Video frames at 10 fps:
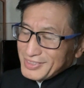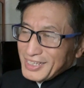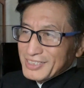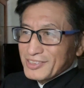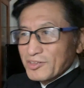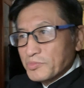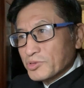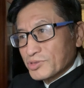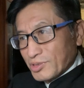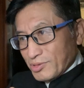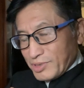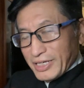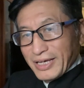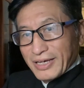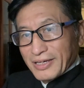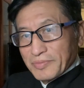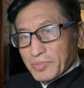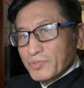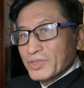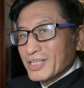That's almost okay,
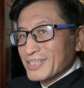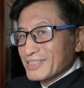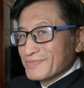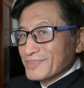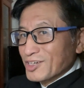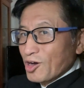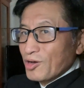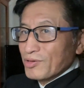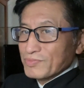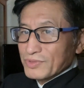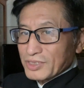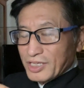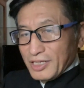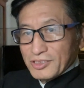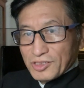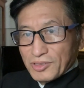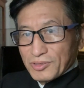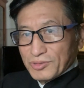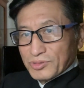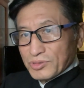but when they call
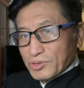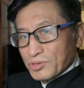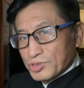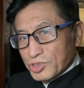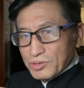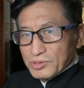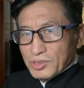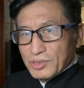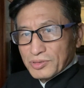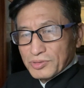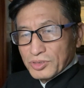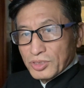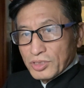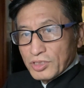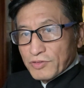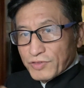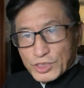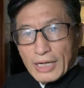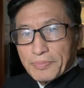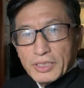Kendo or Judo, for
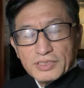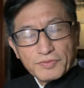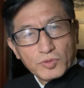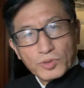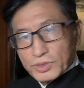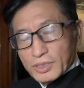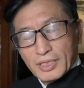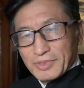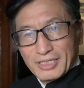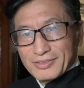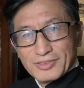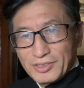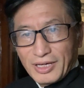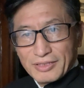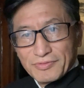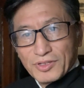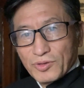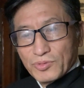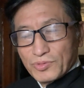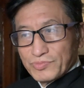Japanese, of course,
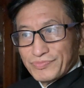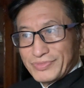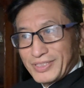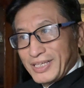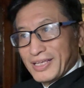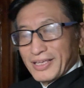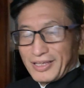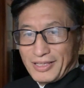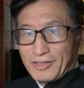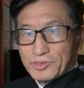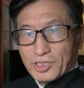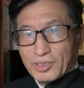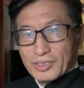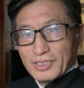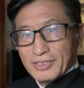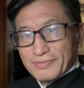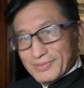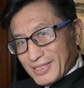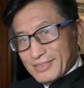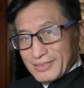no any alternative.
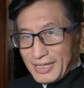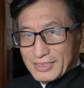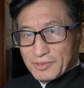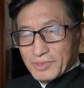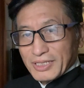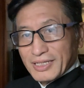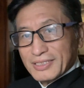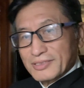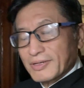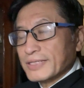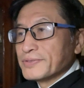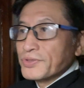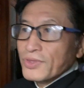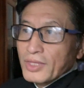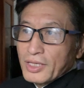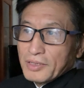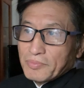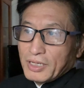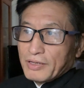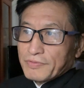That's the way it is, right?
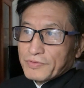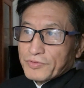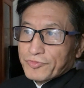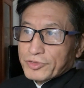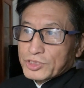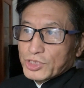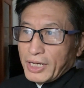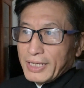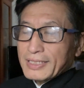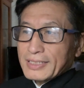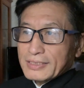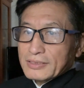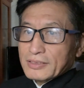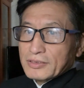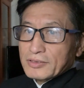But for Chinese,